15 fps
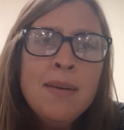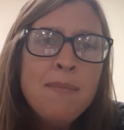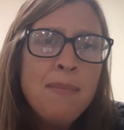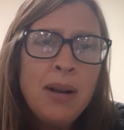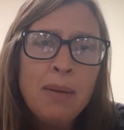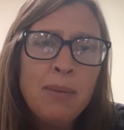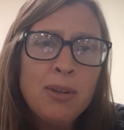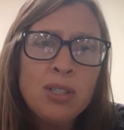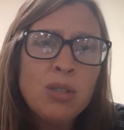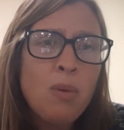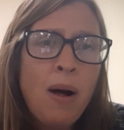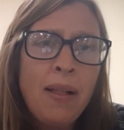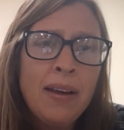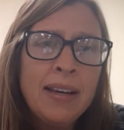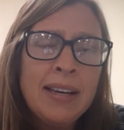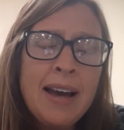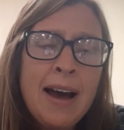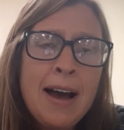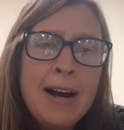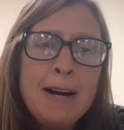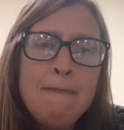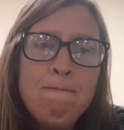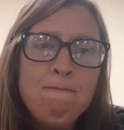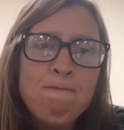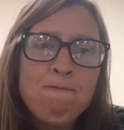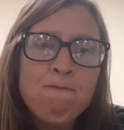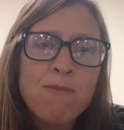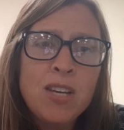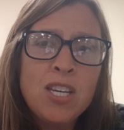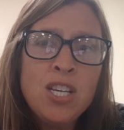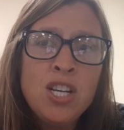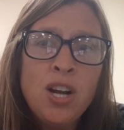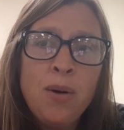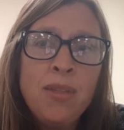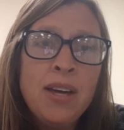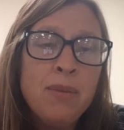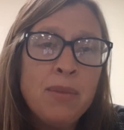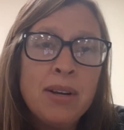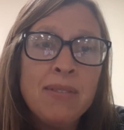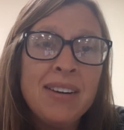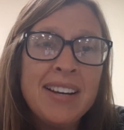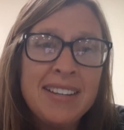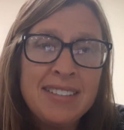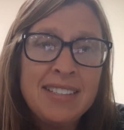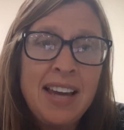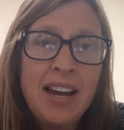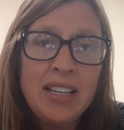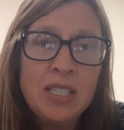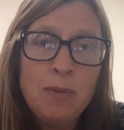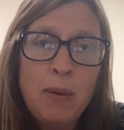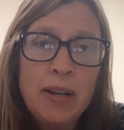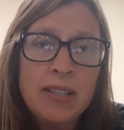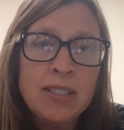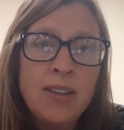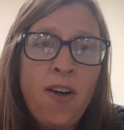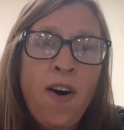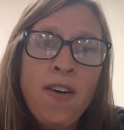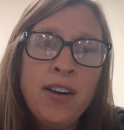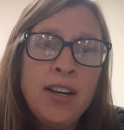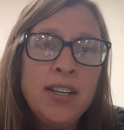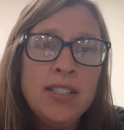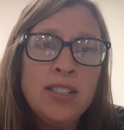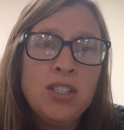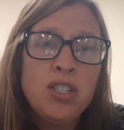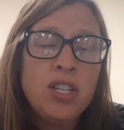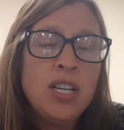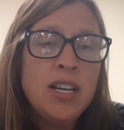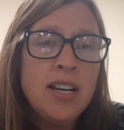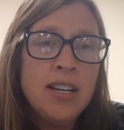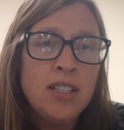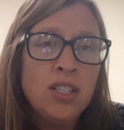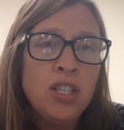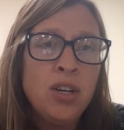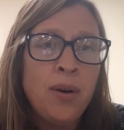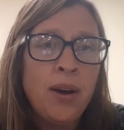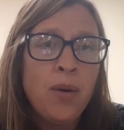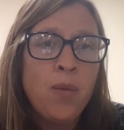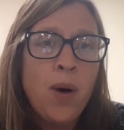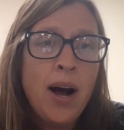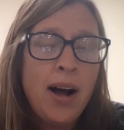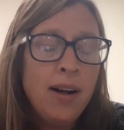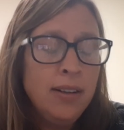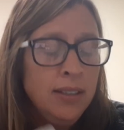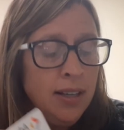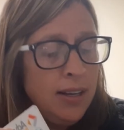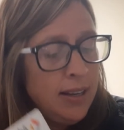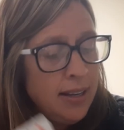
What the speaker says: minimal swelling, then we reassess. But as long as she is doing well,